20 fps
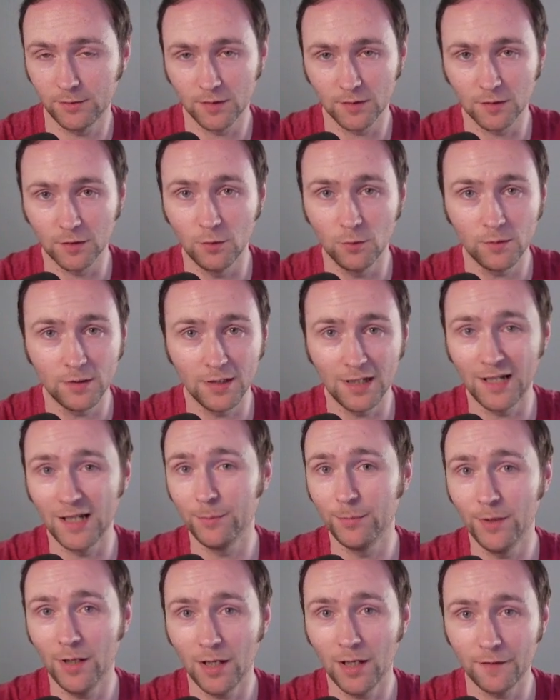to note, I am
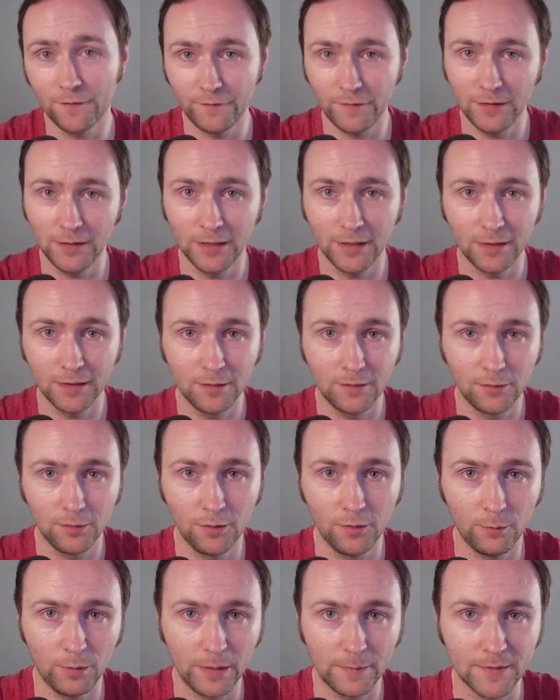not affiliated to
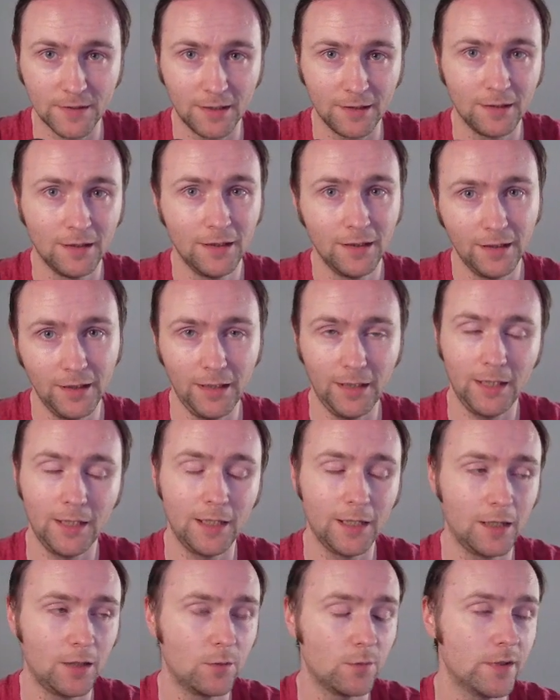the website in
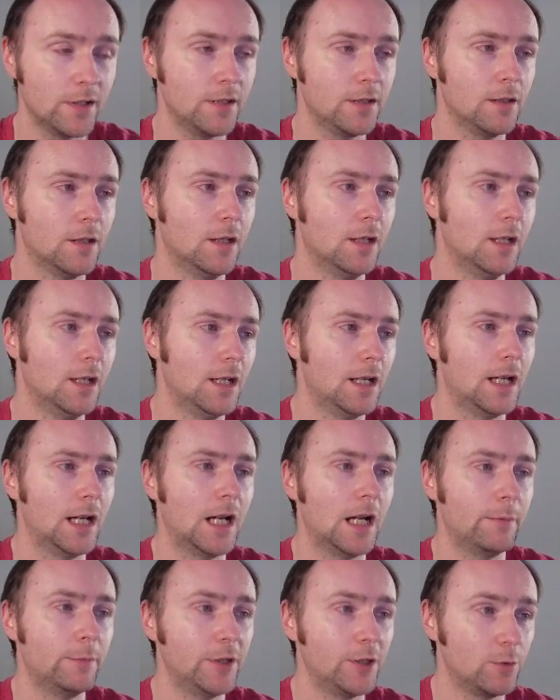any way.
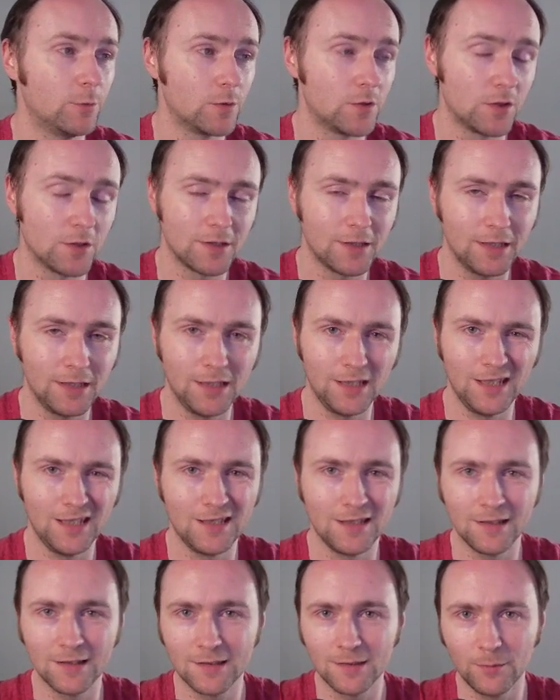It was just the
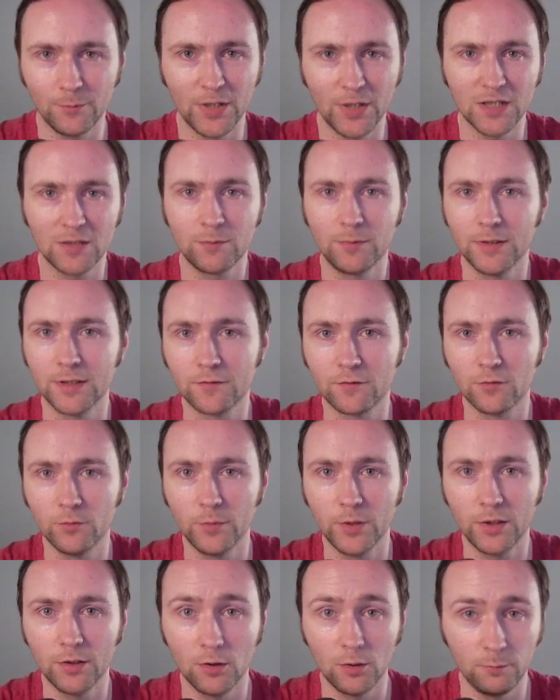easiest and best place for
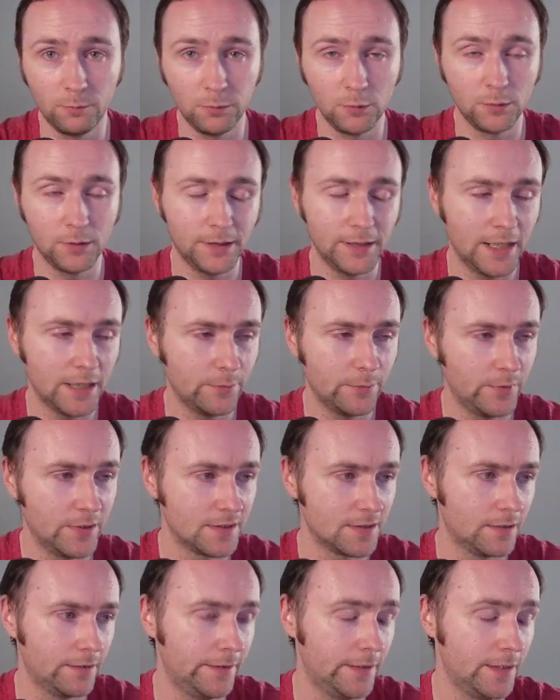me to upload the
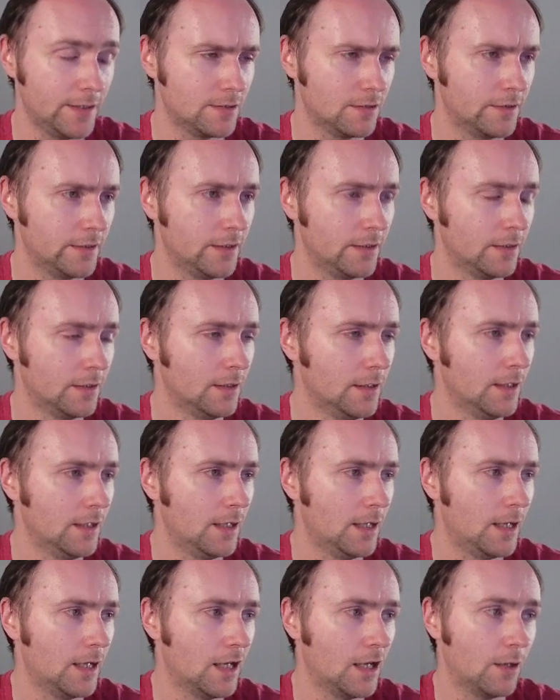database initially.
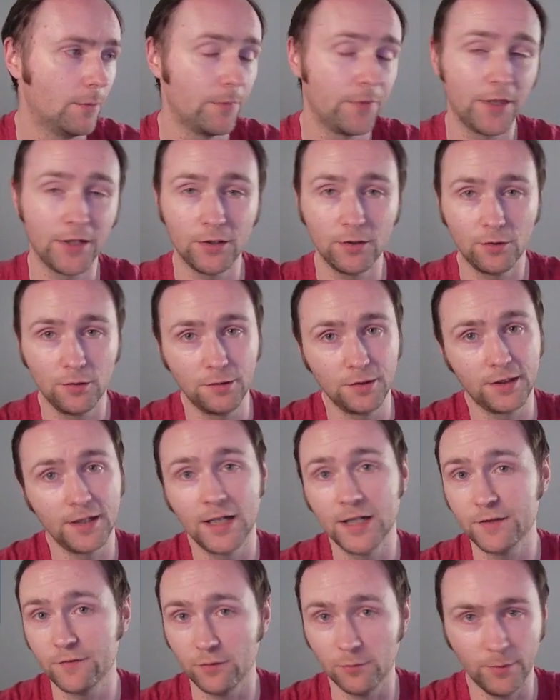Thank you to the
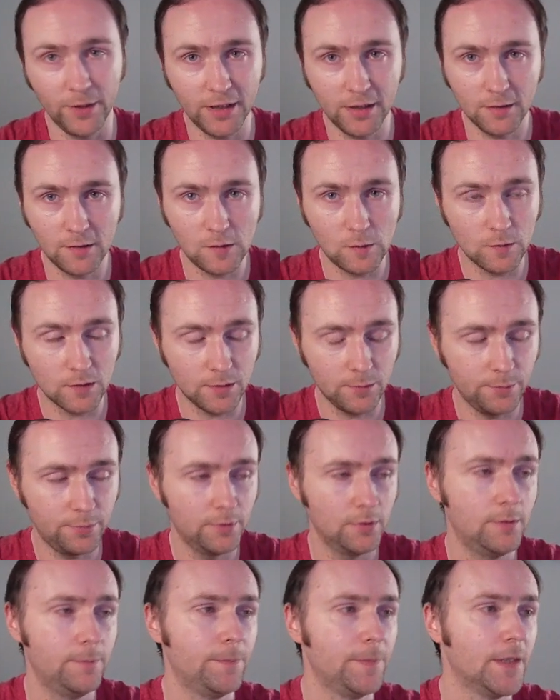guys for making it so
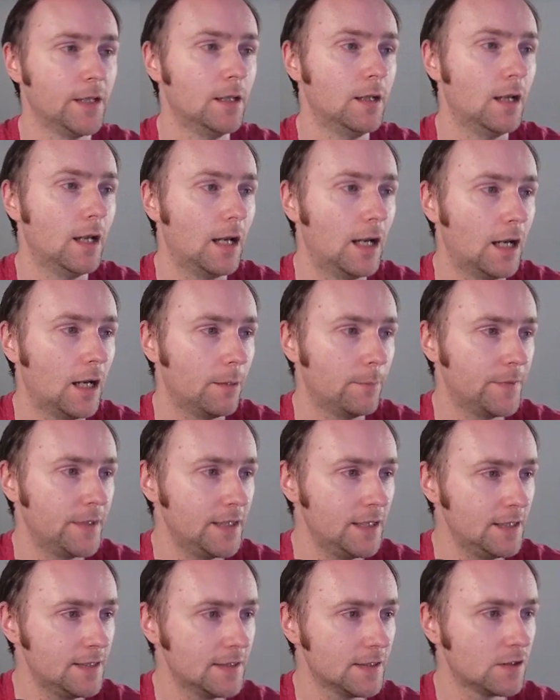simple. The
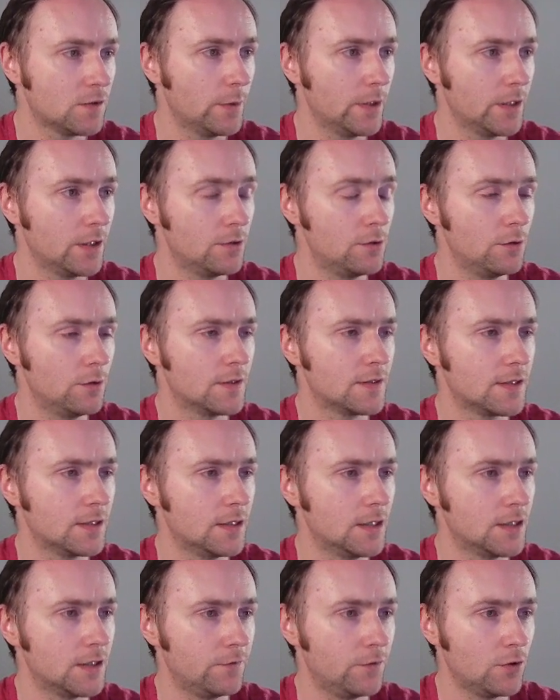easiest way to do this
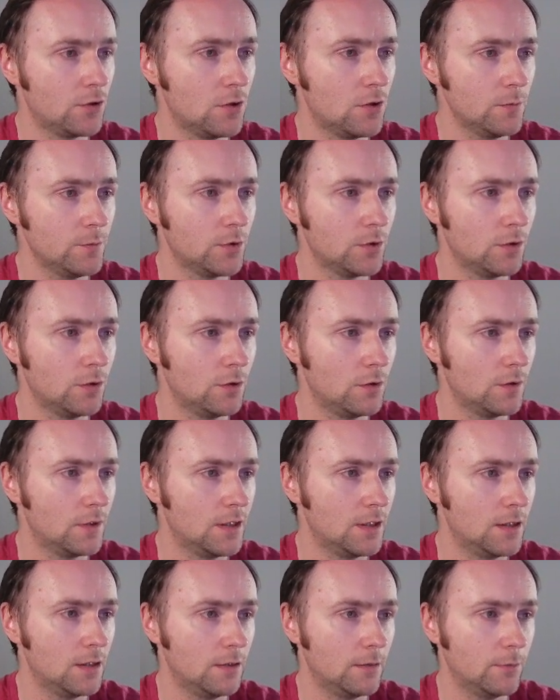is if you come to
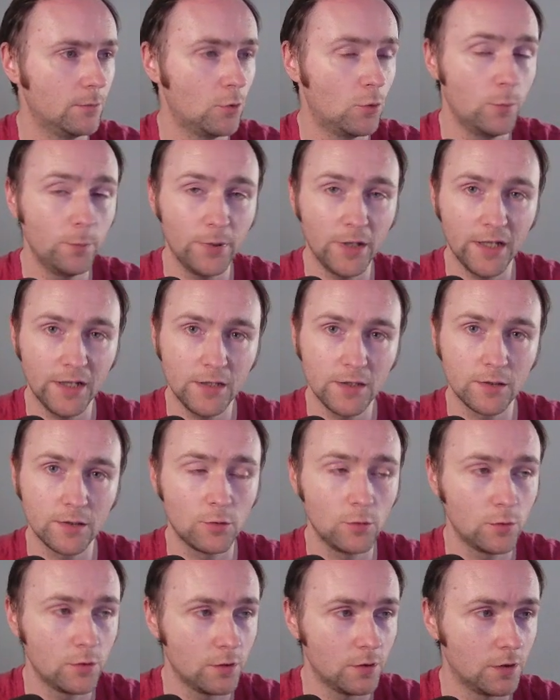the homepage,
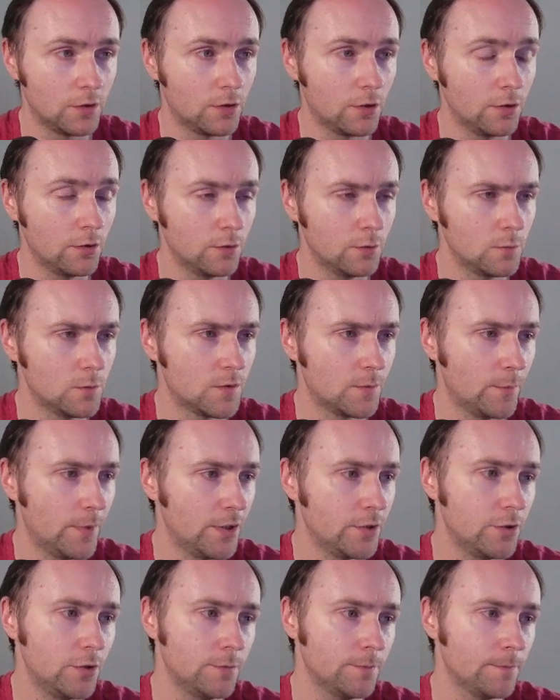go to the downloads menu